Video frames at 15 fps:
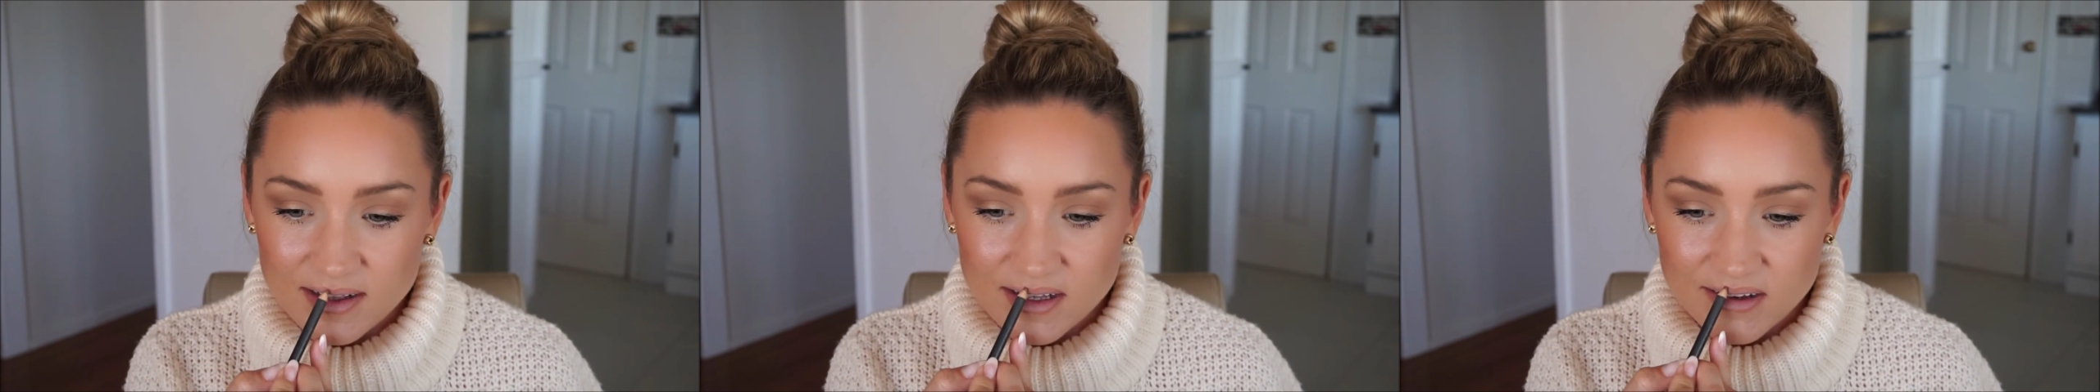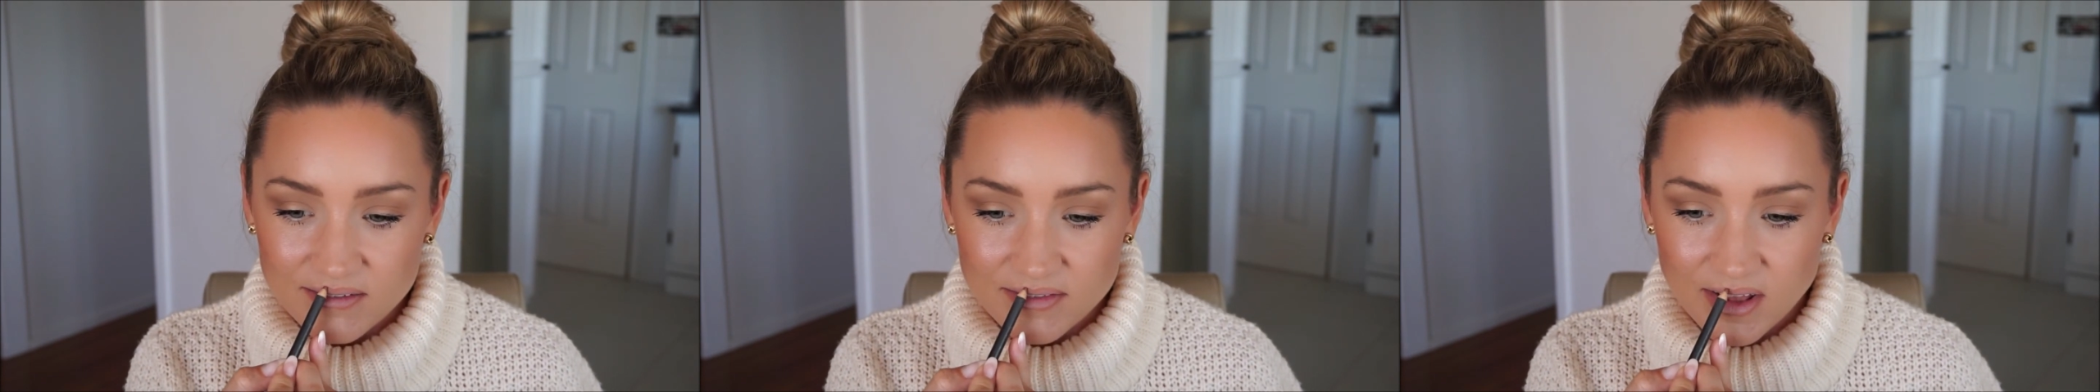
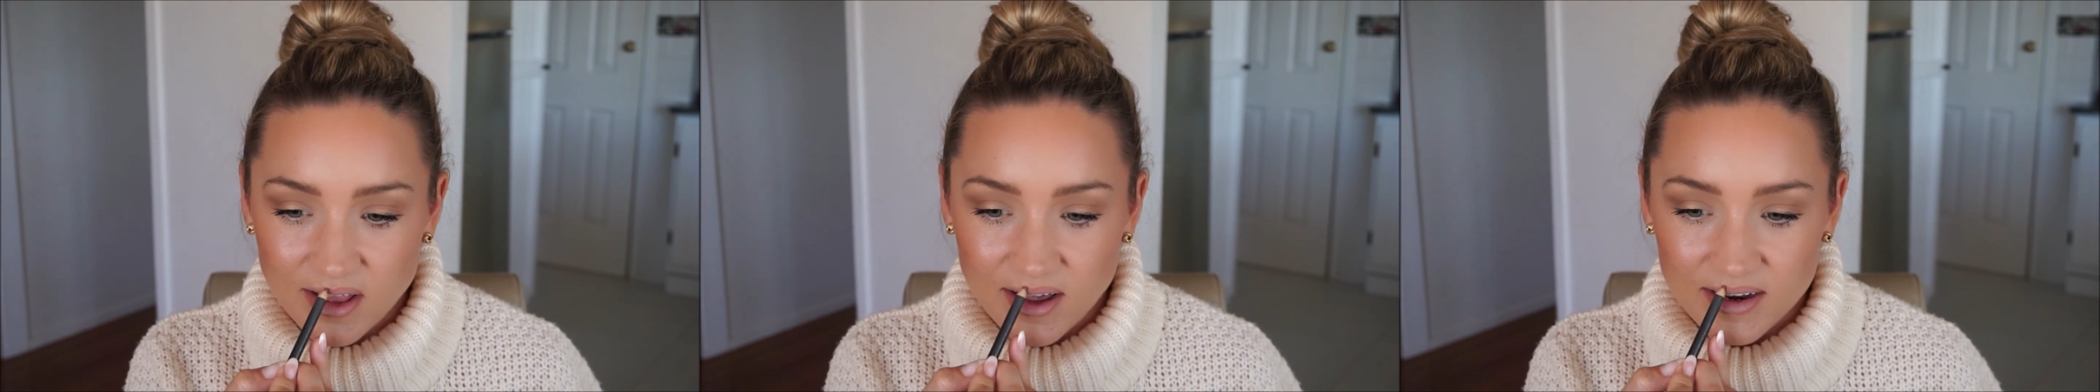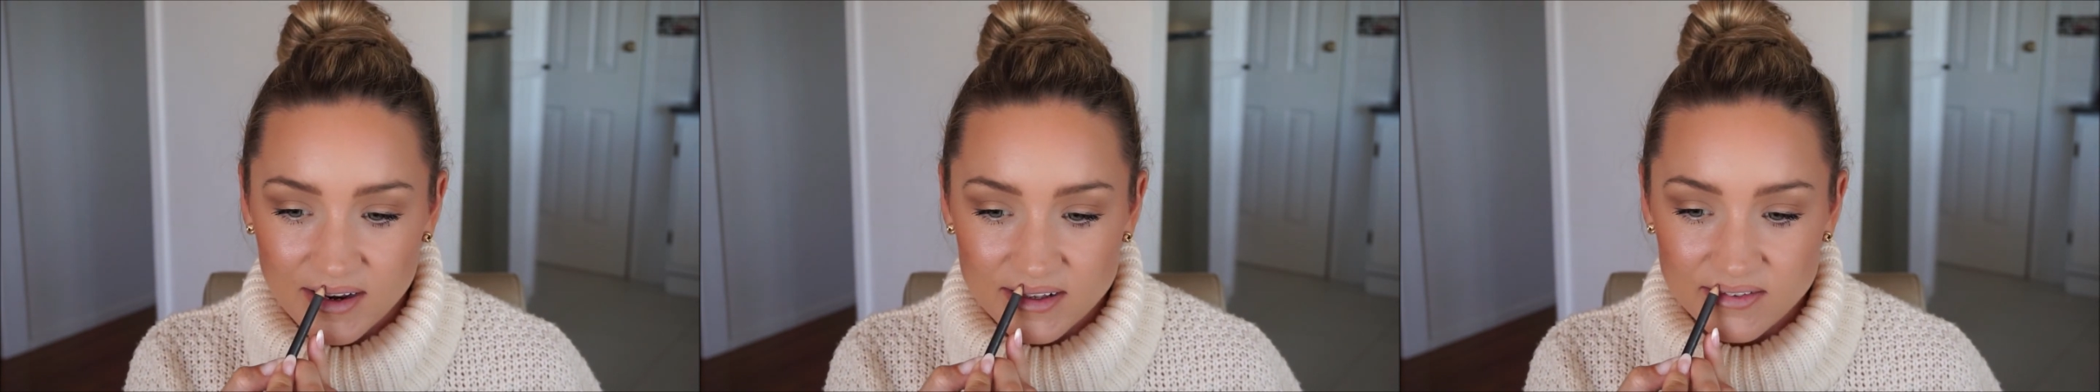lip
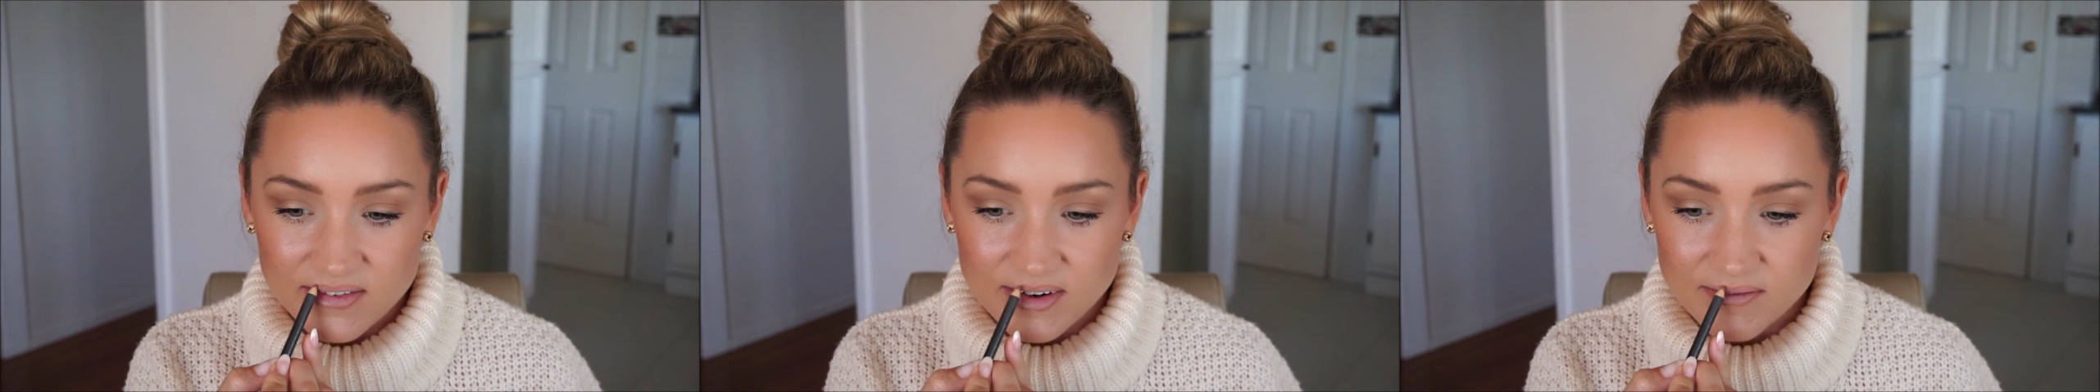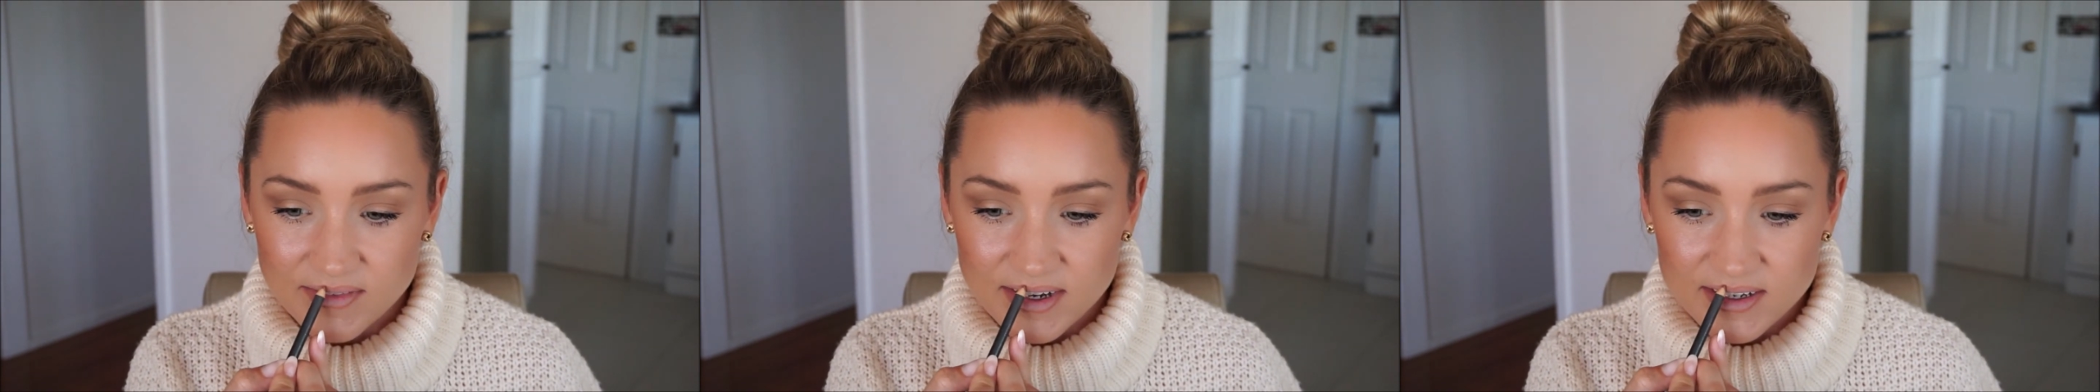liners
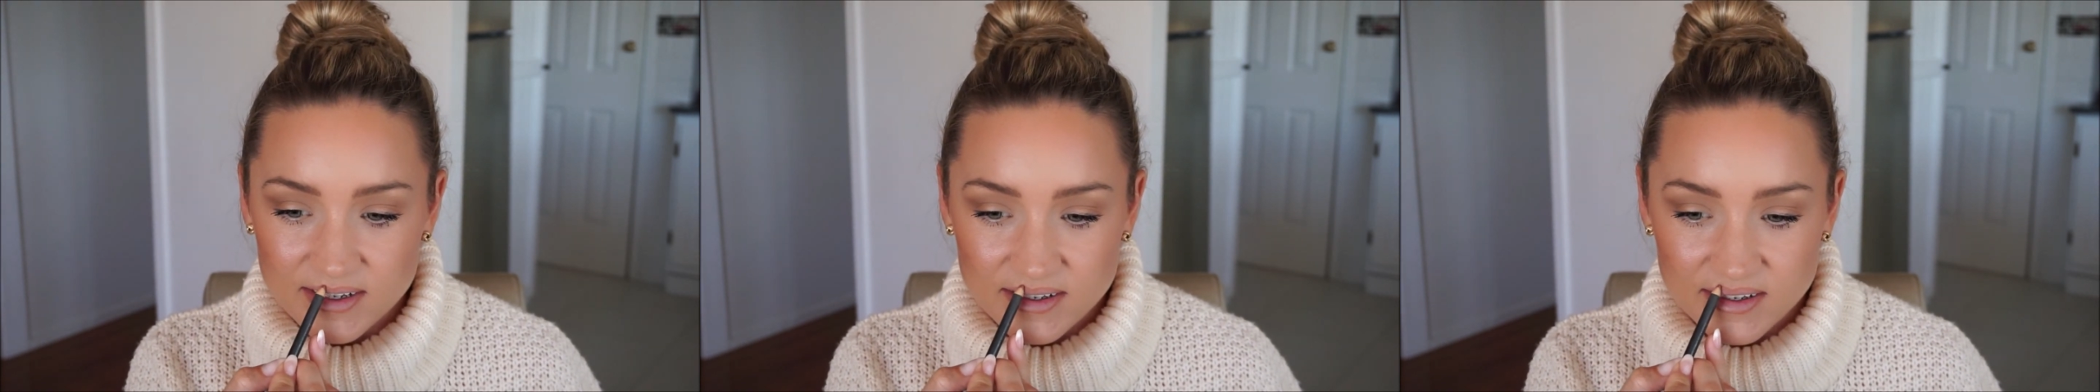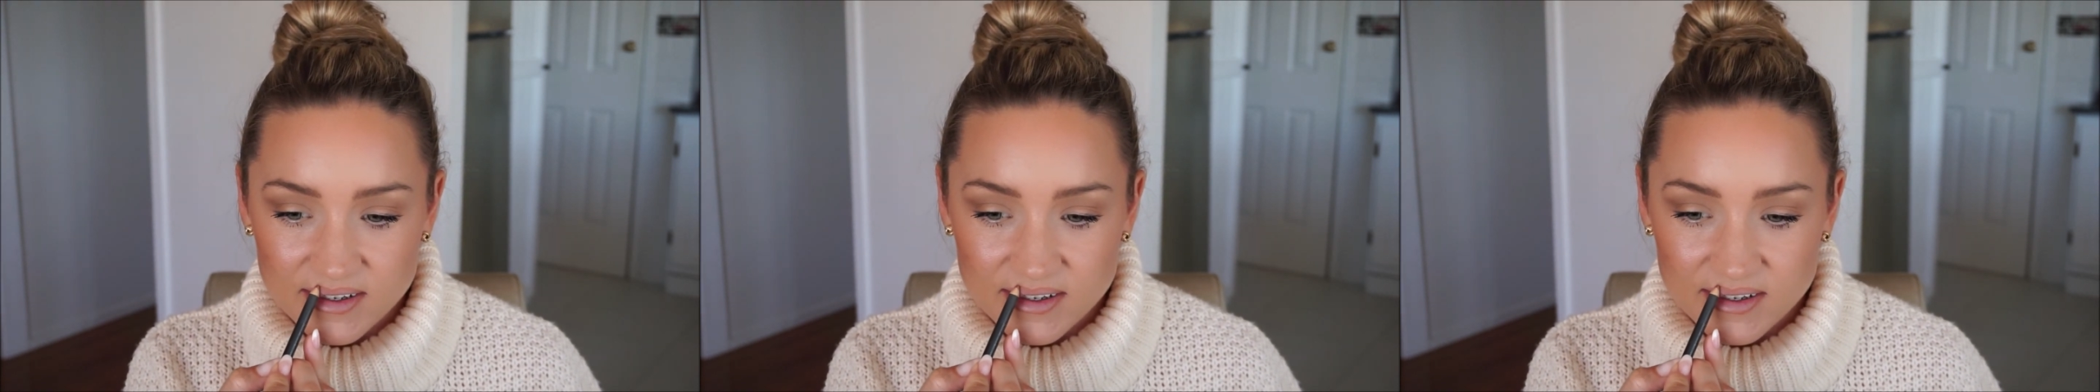when my